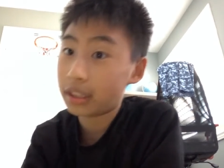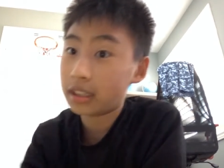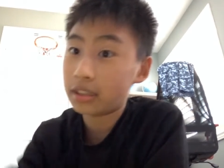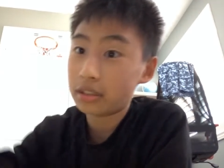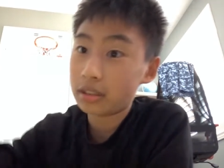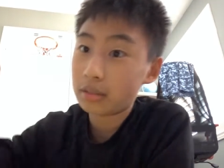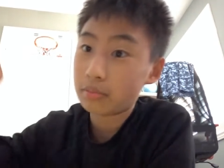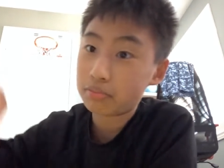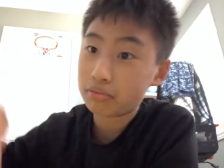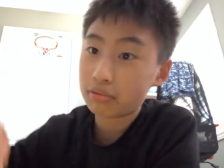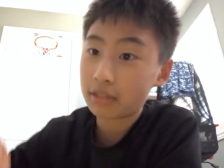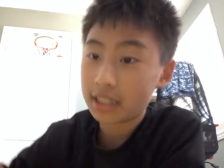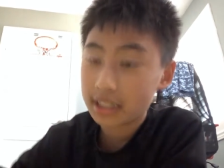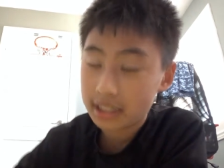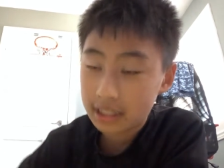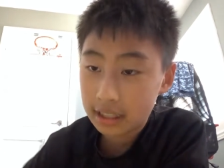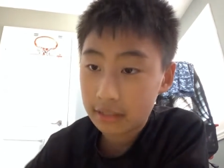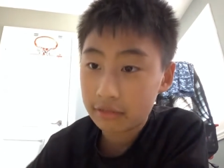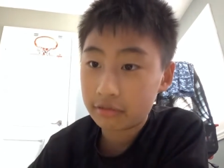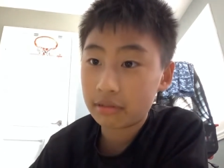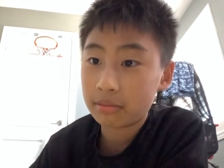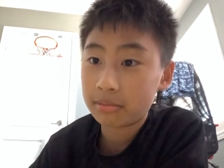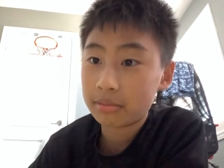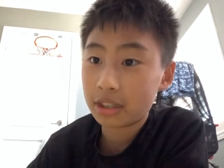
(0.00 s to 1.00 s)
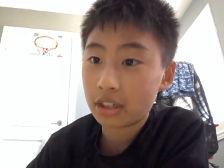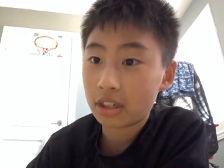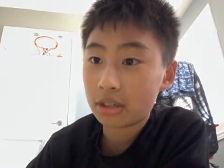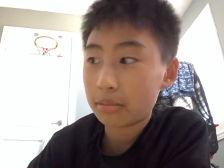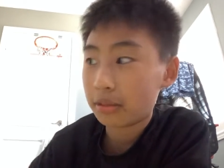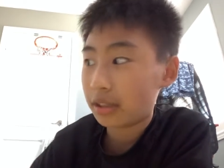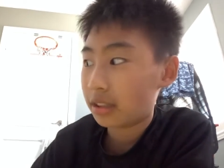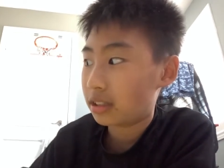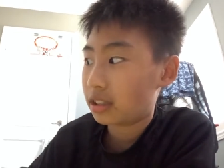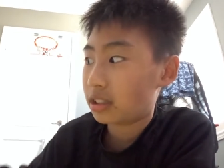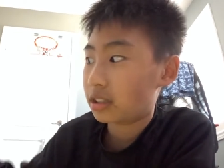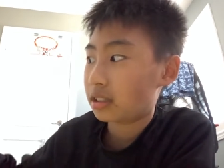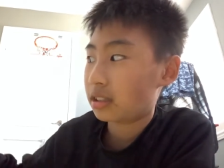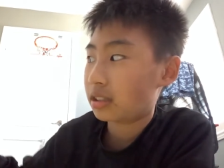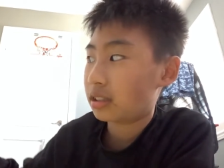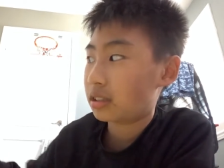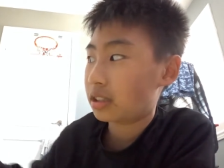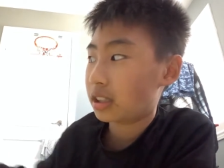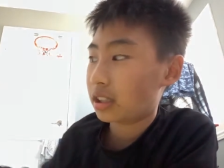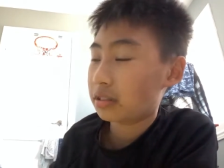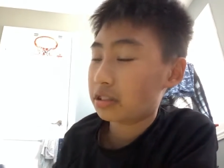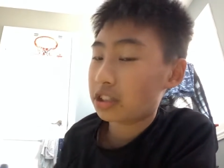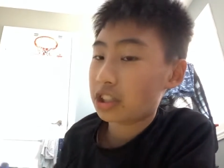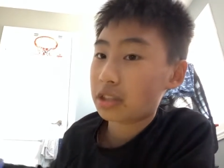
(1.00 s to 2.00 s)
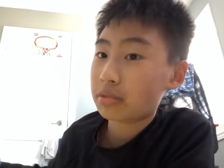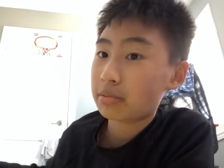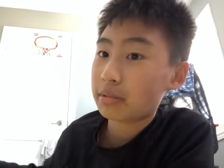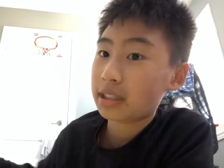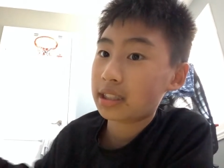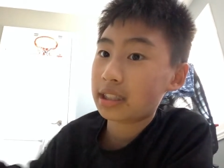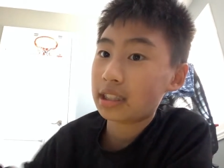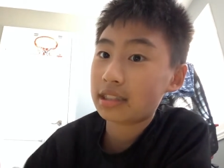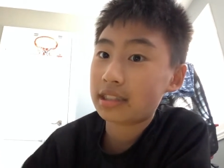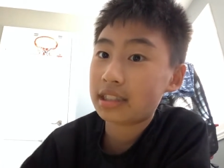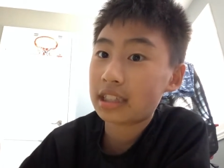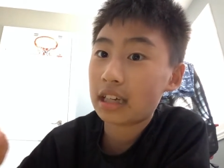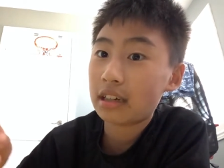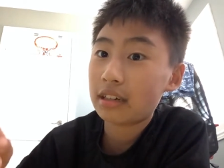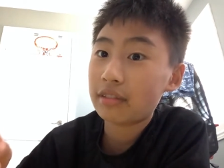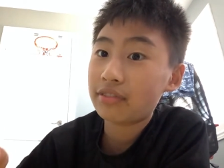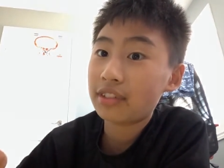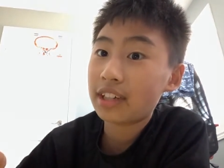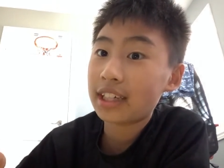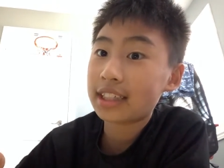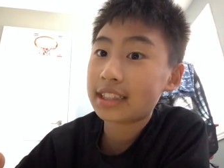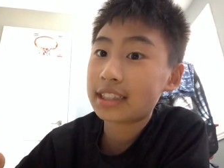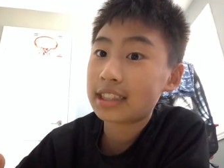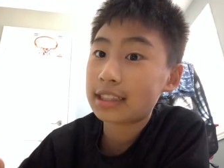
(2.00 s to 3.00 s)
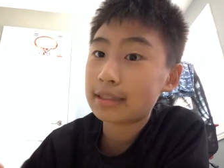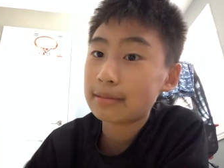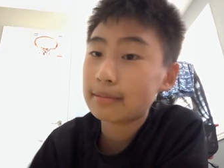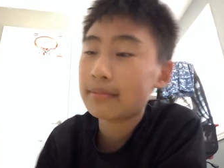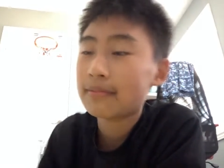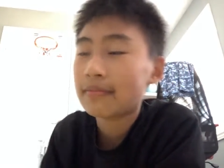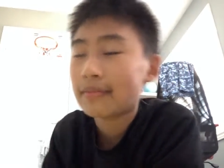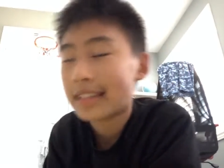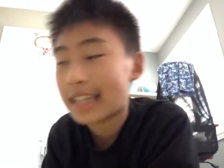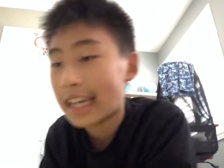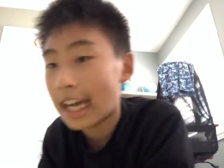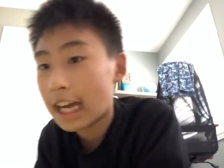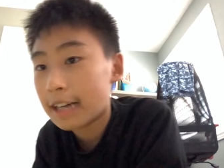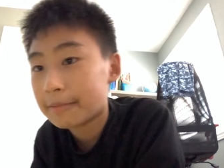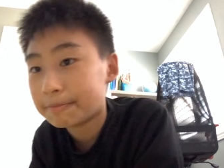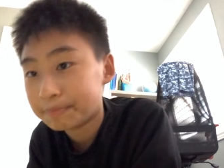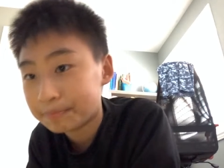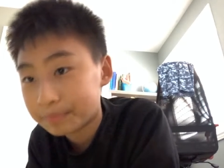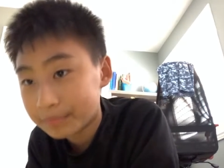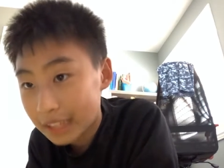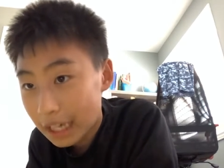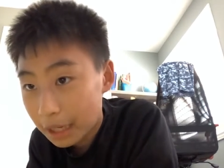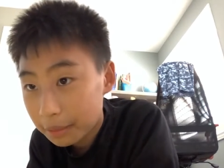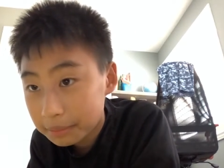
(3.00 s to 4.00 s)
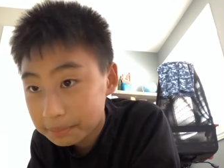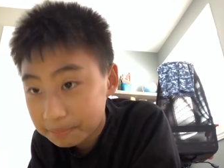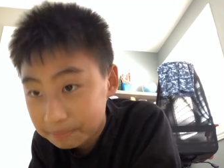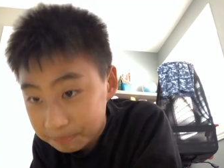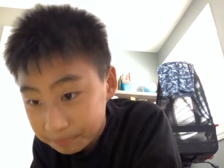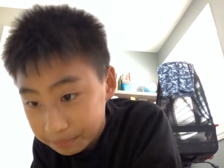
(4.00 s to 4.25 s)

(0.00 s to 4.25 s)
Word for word: You just press down from the arm and the uh, tail just swings and sound effects. Yeah, that one.